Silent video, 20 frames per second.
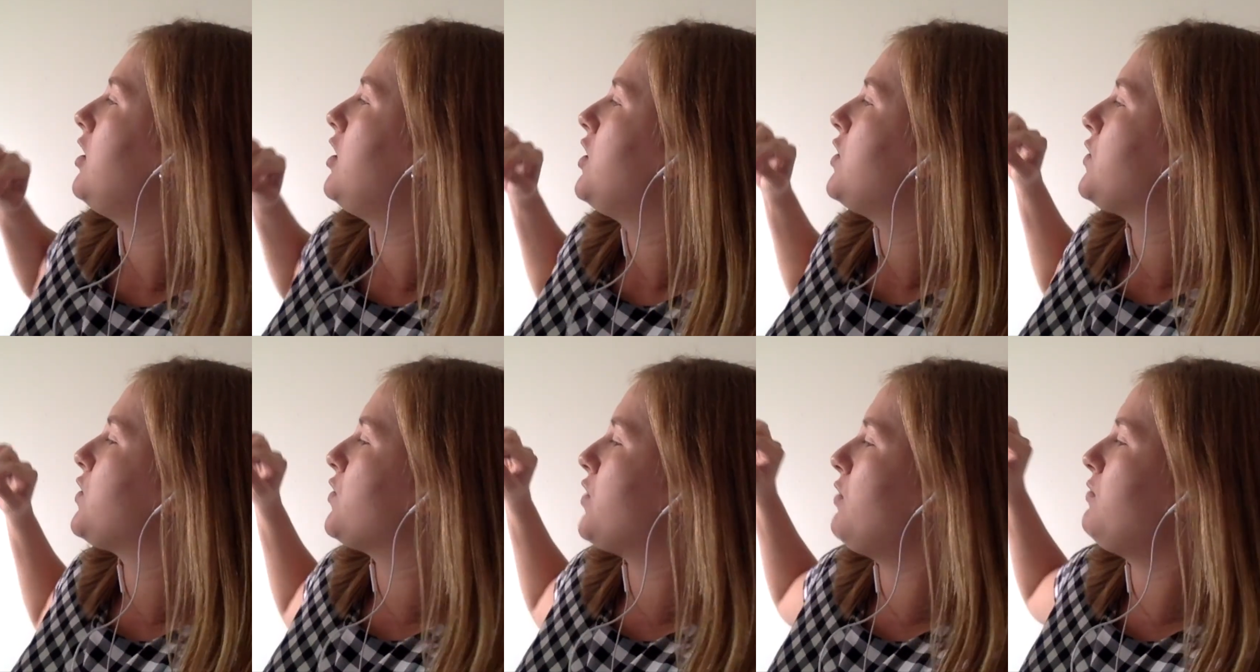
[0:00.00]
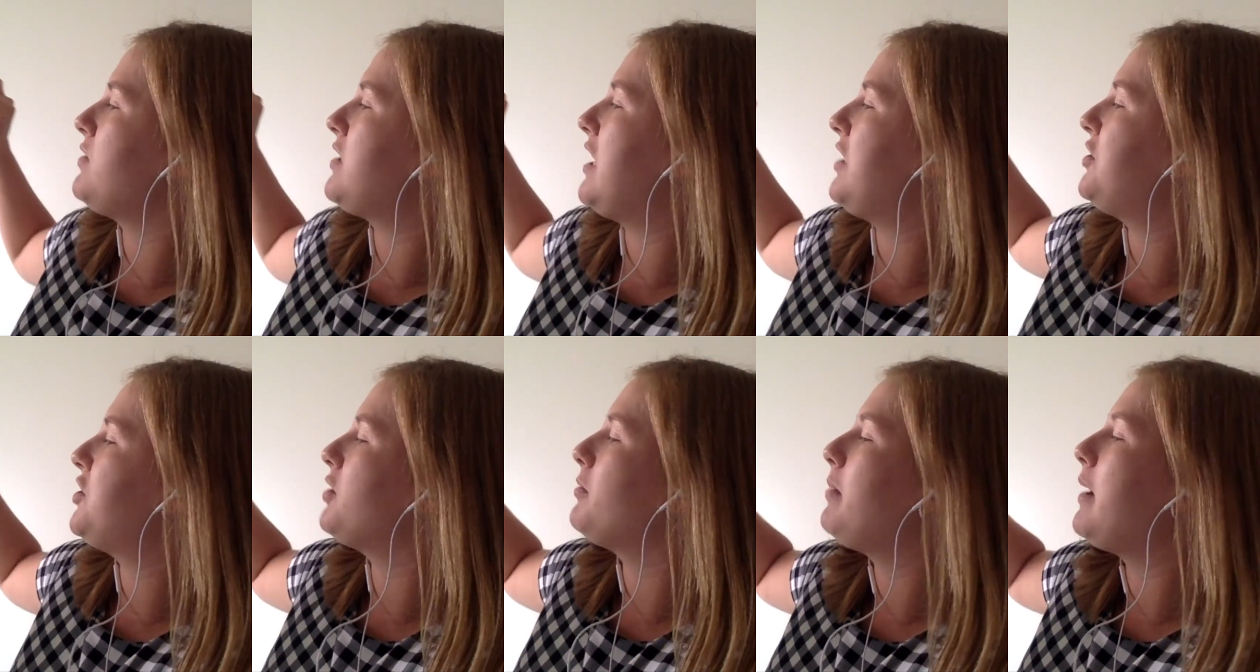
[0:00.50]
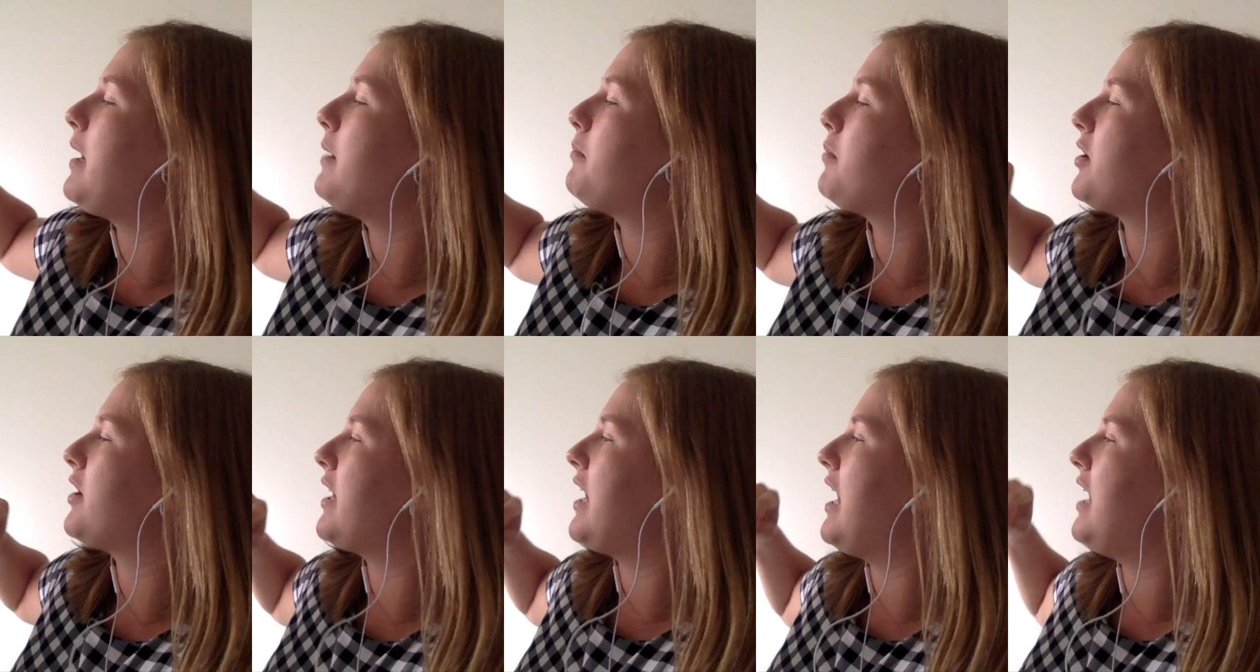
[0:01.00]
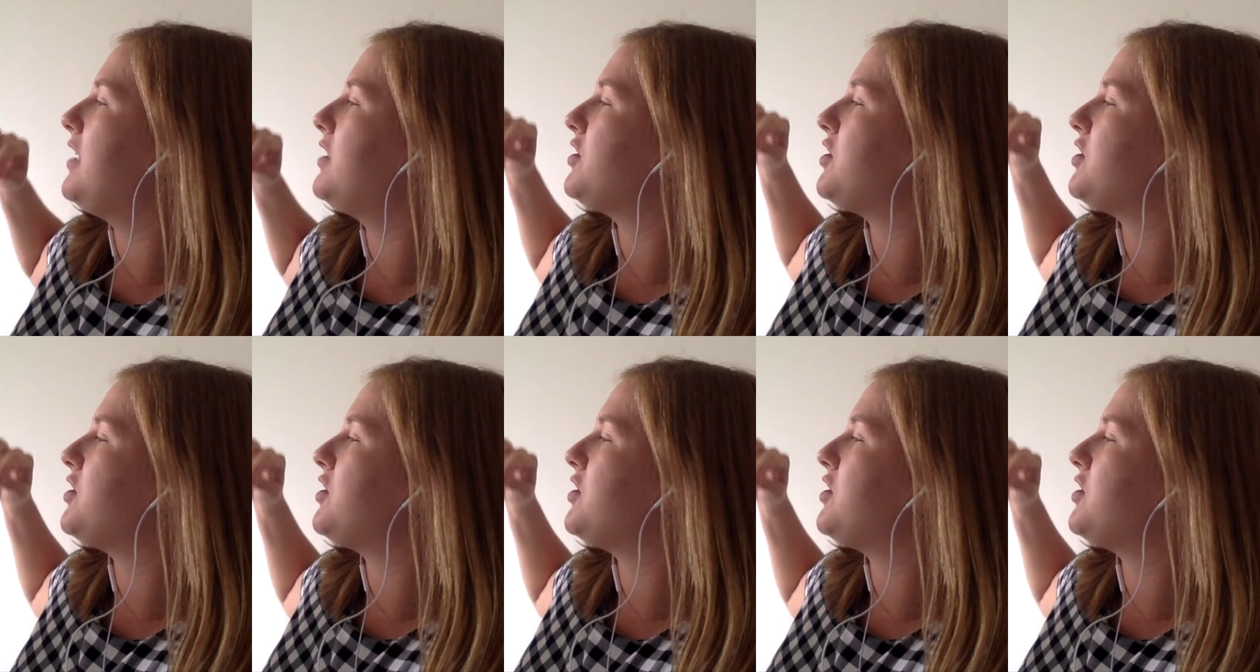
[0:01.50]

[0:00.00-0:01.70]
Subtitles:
So don't touch your paper yet,